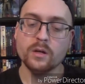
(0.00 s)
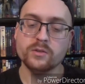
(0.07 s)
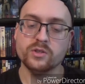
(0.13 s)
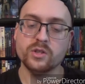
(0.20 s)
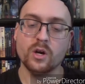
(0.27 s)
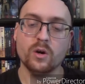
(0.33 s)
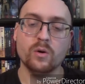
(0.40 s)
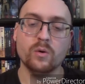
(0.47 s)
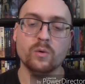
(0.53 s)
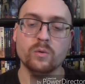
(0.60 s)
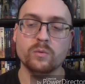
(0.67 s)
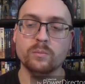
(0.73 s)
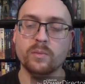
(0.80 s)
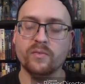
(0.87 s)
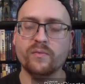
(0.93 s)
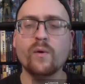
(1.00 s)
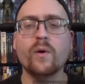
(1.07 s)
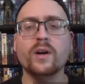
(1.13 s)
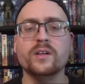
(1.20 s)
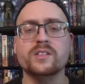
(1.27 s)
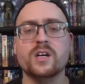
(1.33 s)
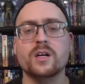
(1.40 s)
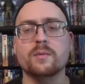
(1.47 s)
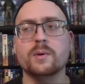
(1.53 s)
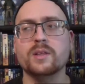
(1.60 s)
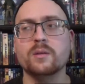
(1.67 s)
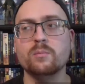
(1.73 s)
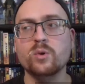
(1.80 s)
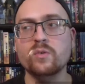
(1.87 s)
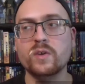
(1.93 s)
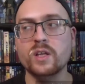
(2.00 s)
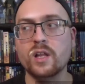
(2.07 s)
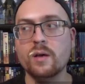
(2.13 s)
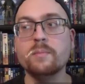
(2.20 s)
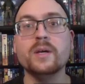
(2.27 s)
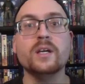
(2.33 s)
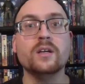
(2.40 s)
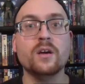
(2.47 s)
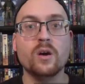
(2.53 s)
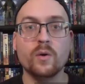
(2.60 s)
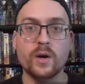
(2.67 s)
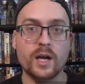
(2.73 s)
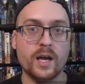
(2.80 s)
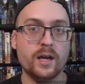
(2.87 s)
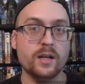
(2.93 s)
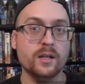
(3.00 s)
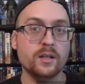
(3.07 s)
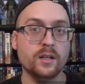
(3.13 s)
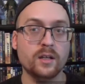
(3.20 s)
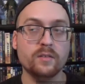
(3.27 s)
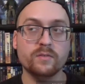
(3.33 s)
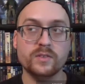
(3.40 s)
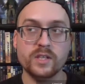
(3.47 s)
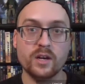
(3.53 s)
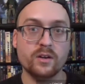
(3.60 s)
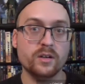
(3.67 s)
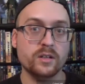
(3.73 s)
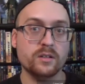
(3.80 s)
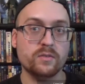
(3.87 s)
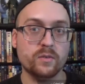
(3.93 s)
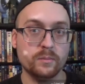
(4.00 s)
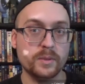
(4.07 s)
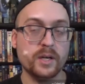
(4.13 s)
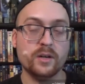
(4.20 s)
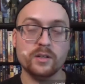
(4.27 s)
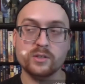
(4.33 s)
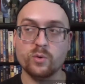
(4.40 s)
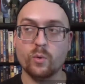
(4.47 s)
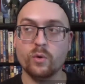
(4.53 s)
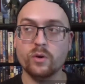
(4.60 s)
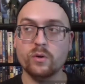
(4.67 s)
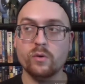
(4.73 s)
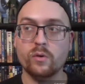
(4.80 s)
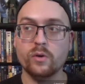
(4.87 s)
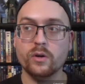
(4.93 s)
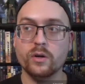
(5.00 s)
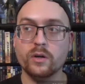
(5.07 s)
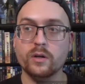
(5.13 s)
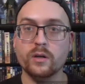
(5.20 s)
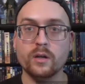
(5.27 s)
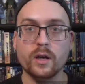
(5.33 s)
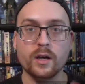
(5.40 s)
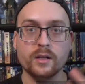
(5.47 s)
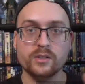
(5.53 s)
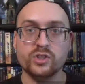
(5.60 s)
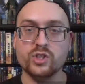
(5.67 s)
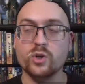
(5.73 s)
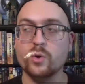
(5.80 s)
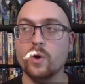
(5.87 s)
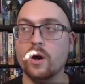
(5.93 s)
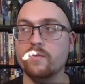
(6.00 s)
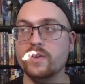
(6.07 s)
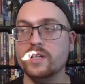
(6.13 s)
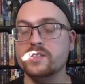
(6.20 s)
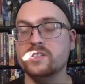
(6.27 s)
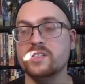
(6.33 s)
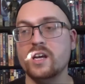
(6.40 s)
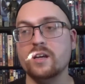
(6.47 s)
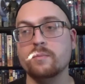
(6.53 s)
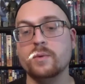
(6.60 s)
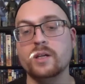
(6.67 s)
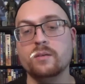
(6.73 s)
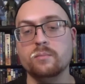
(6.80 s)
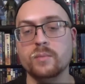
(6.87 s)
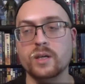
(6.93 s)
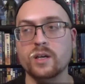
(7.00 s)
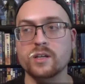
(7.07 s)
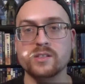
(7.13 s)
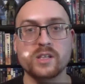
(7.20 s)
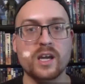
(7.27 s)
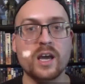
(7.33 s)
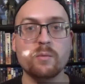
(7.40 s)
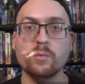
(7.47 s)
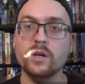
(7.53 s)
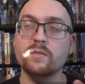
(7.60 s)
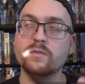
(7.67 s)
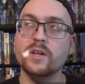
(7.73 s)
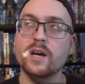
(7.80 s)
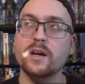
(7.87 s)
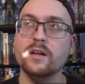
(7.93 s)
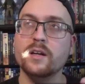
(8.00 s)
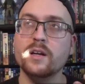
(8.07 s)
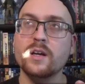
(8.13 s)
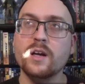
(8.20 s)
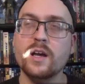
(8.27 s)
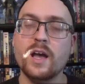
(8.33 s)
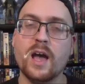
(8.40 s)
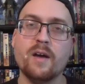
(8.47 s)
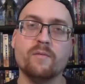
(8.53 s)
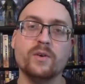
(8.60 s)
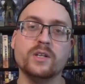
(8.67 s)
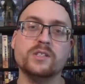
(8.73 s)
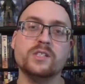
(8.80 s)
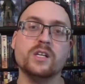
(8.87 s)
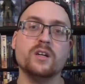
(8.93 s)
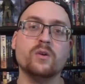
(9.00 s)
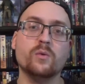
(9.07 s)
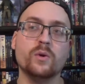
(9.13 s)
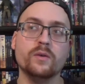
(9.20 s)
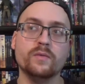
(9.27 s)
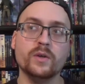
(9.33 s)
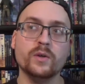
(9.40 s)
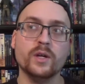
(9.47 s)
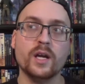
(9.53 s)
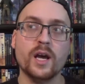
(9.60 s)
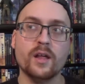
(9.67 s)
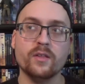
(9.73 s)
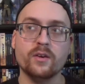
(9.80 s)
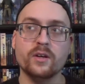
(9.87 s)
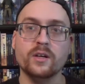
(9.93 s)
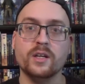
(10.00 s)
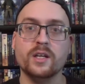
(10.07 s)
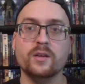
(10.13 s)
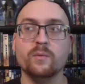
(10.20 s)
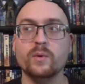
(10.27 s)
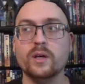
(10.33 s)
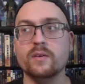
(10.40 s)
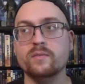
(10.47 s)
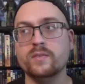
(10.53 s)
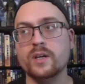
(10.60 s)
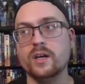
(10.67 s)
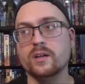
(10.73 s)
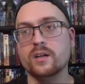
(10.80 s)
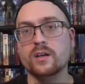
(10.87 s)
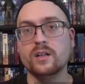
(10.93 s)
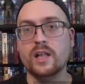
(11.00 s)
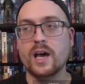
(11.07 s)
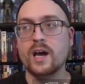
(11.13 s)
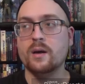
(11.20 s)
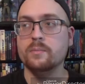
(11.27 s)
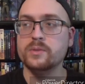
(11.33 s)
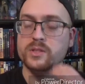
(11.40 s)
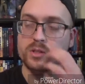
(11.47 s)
So before I talk about the movie, let me go ahead and give Derek from Derek's Horror Corner uh, show you off his segment because again we have done every single review together and he we have done collabs.